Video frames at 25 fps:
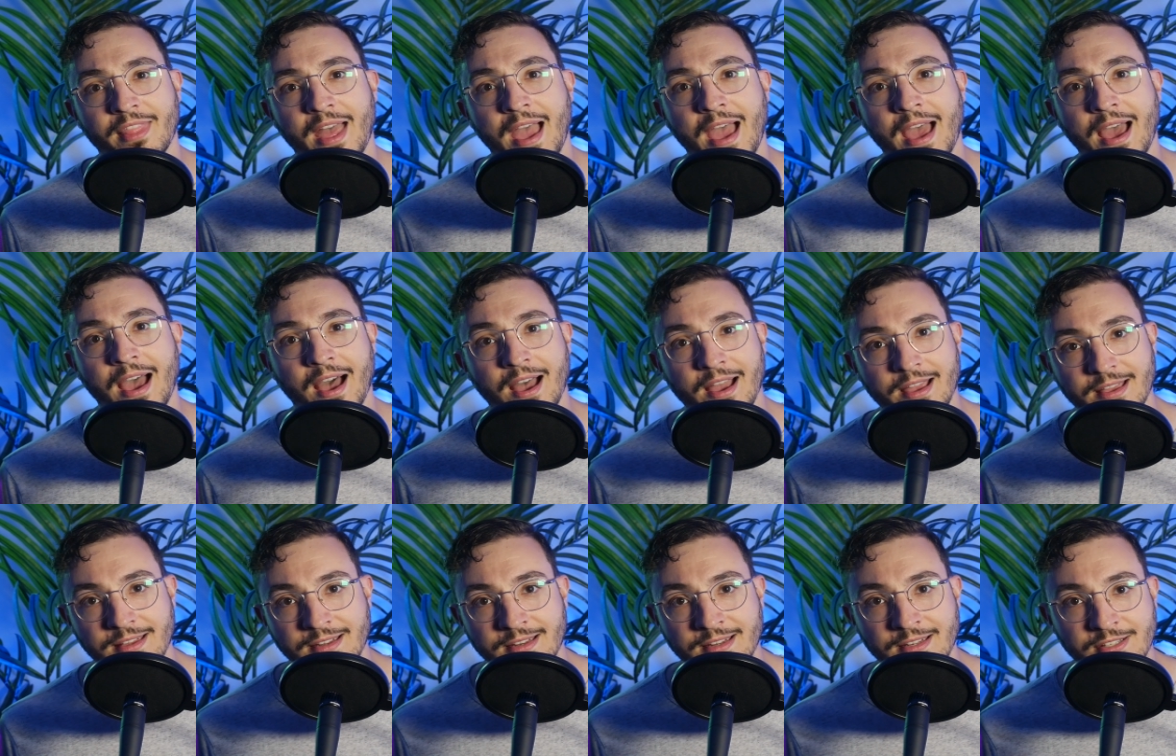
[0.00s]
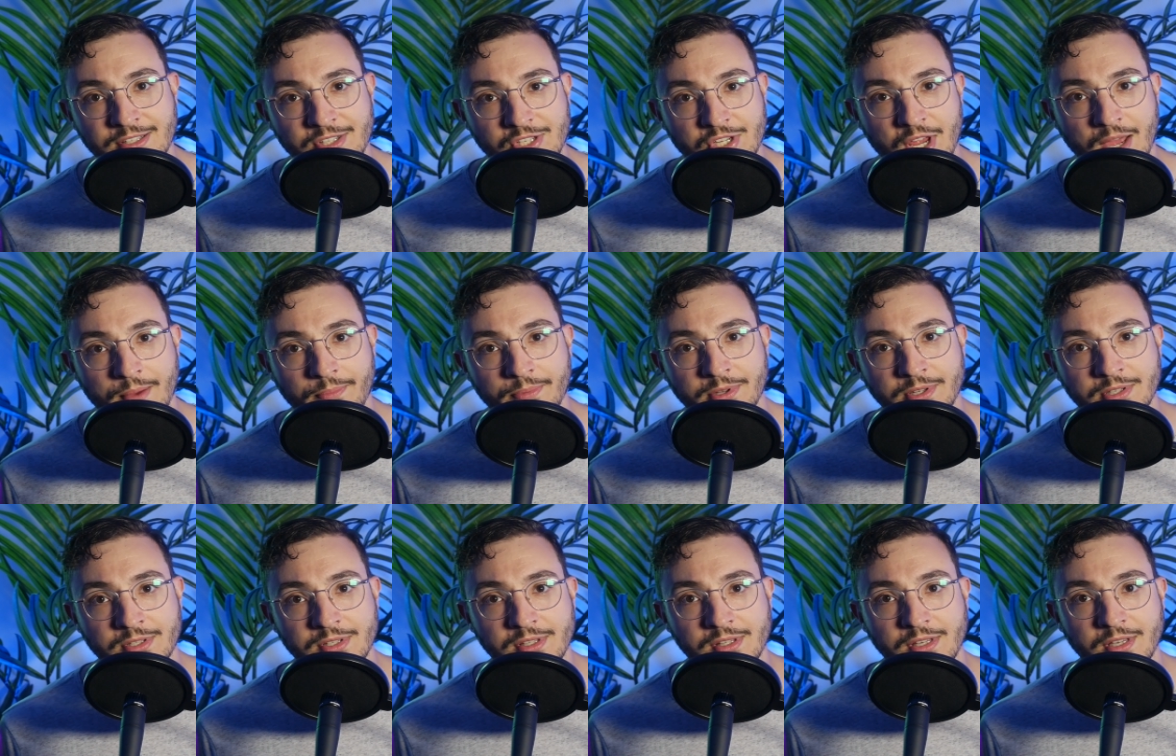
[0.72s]
that high in his
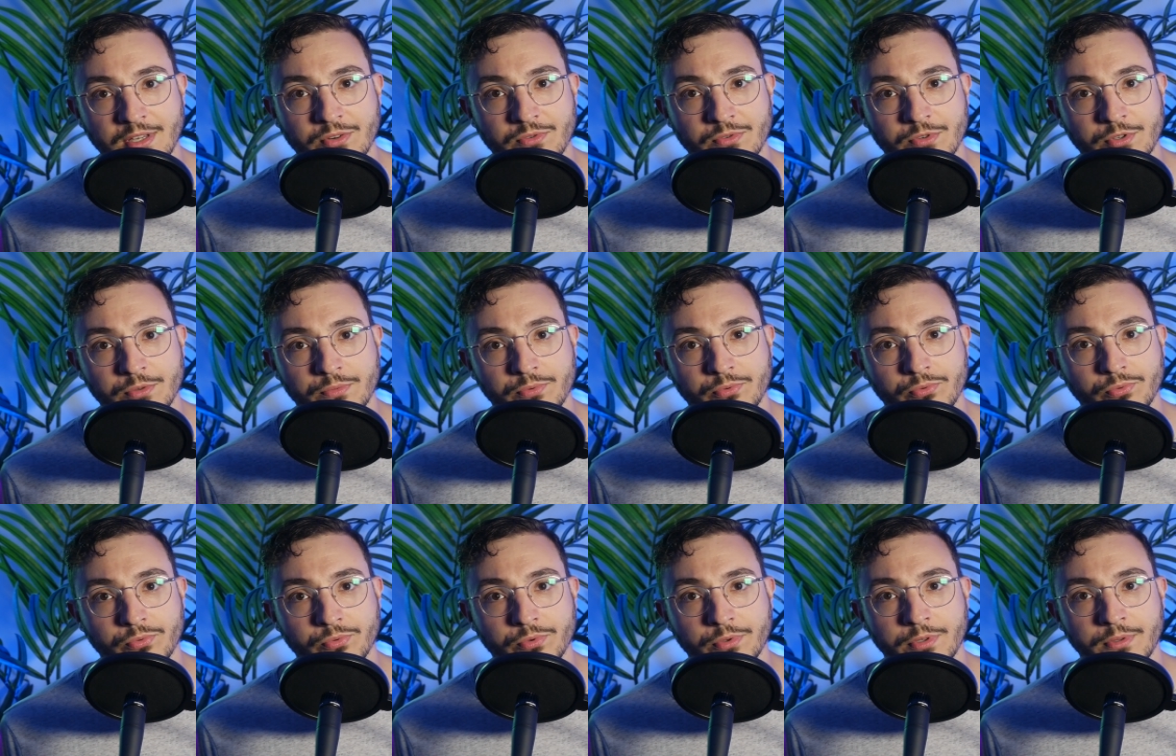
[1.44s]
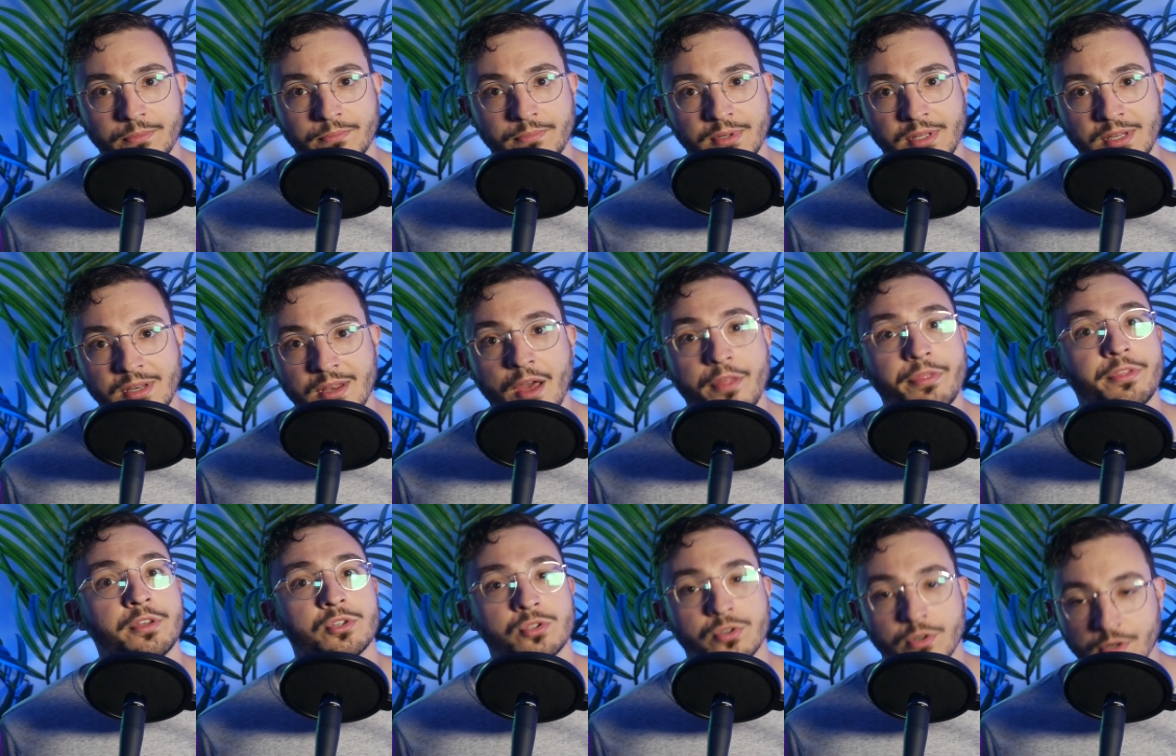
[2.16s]
Champions League group would be
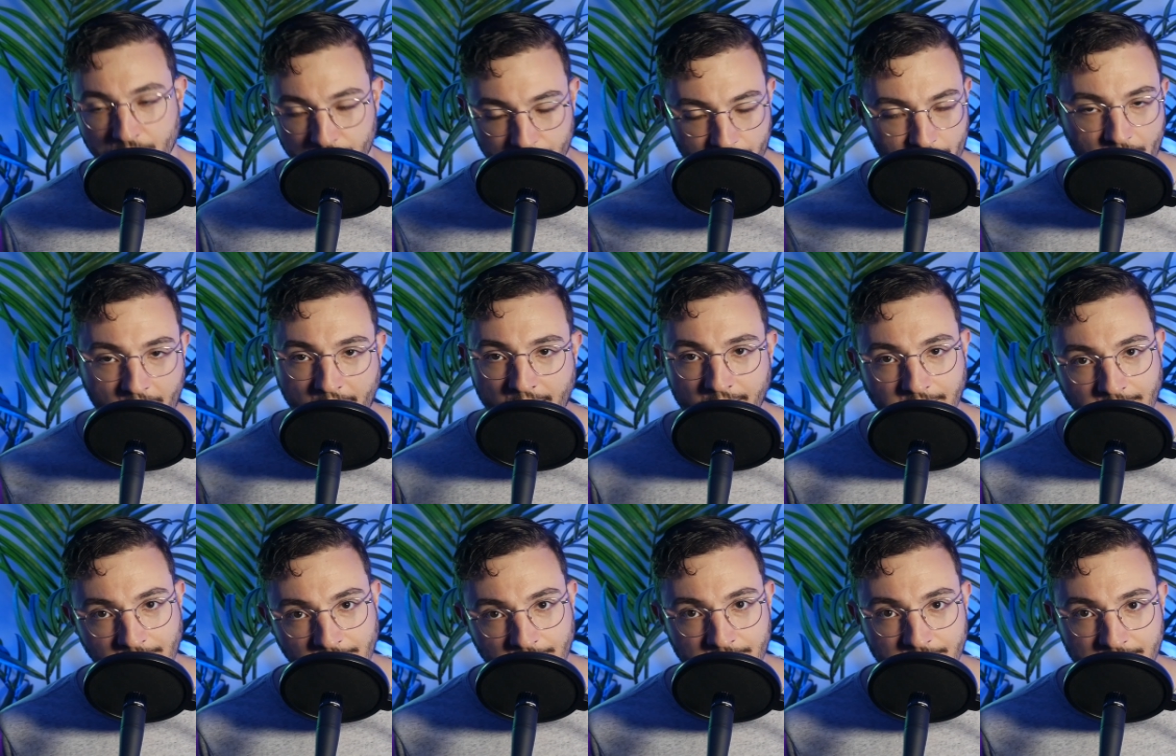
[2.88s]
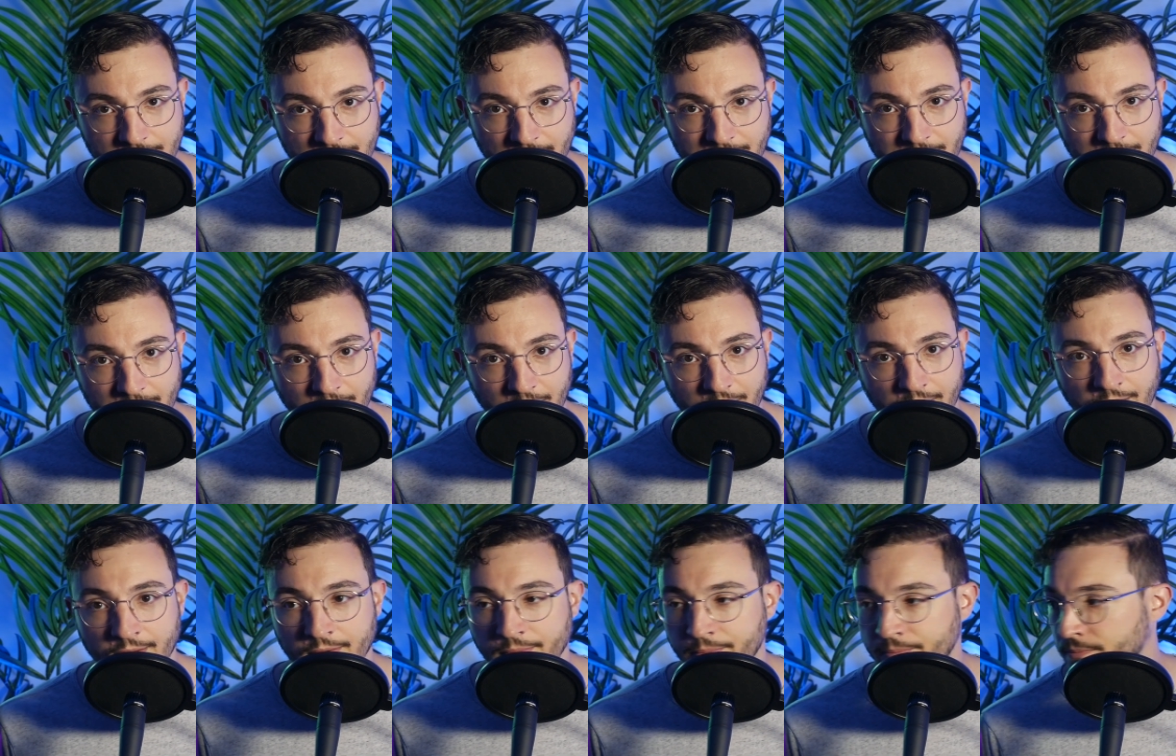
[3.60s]
nothing short of miraculous, I think.